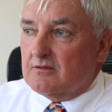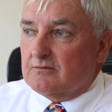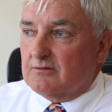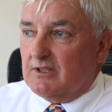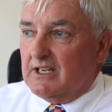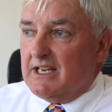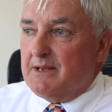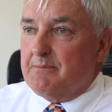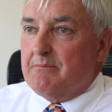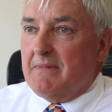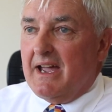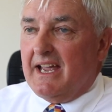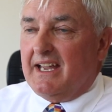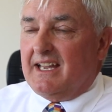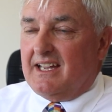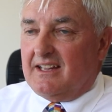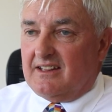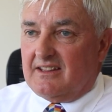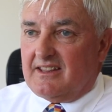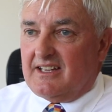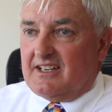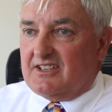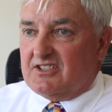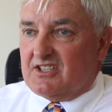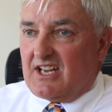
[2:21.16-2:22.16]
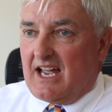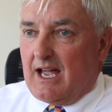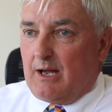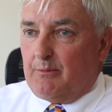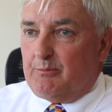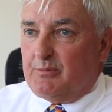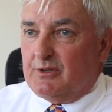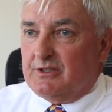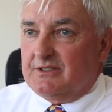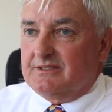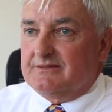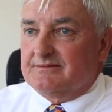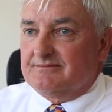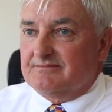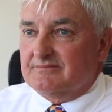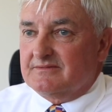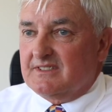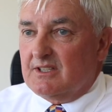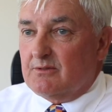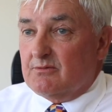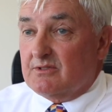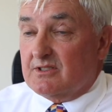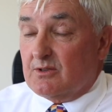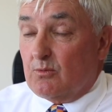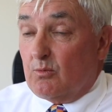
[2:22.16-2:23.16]
really making things happen.
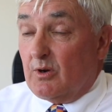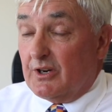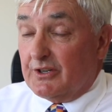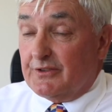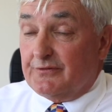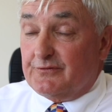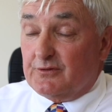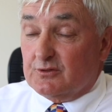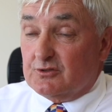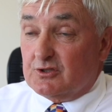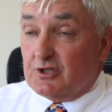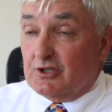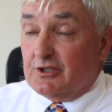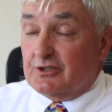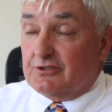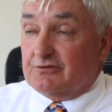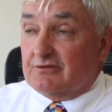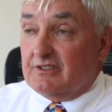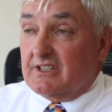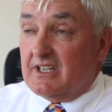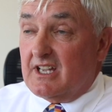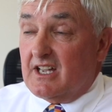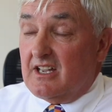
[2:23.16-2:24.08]
It was a wonderful 2 or 3